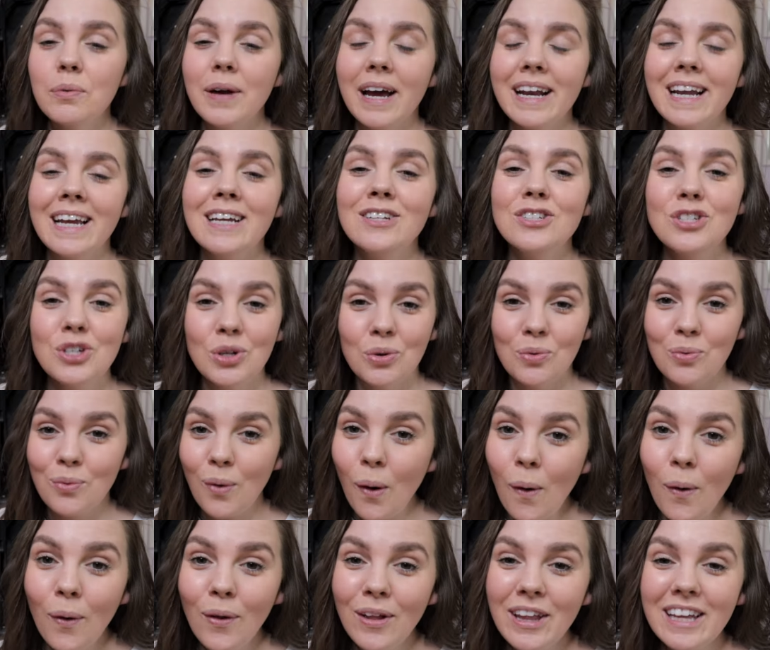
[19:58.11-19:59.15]
ready to
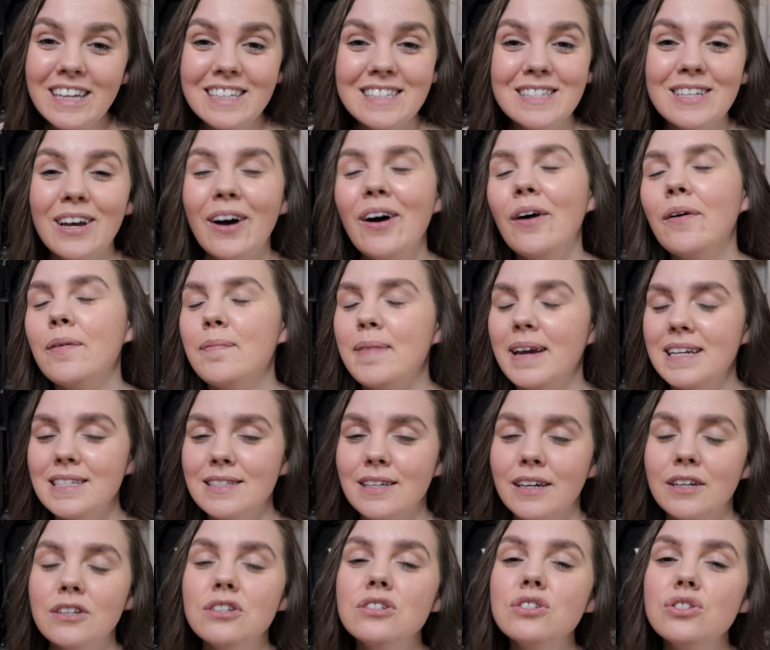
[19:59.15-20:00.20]
roll. And so it makes
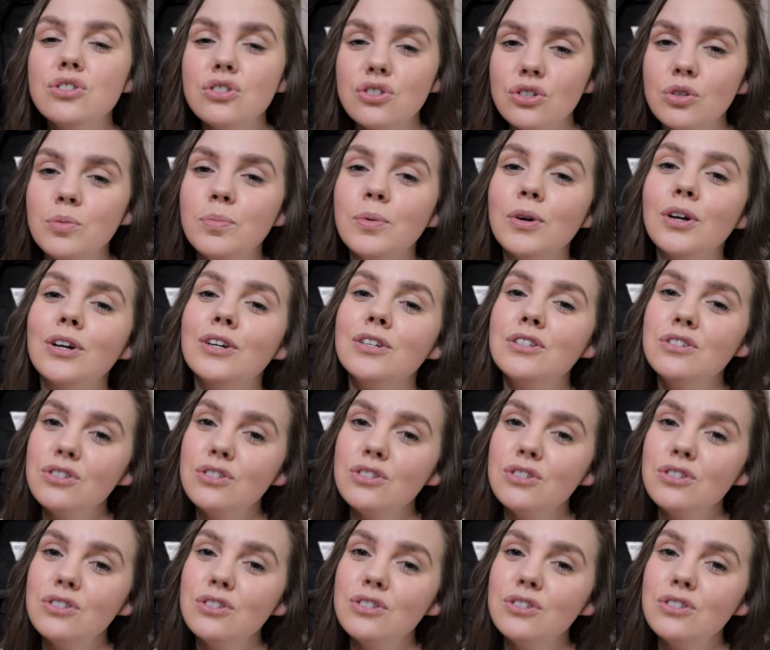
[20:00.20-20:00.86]
it super,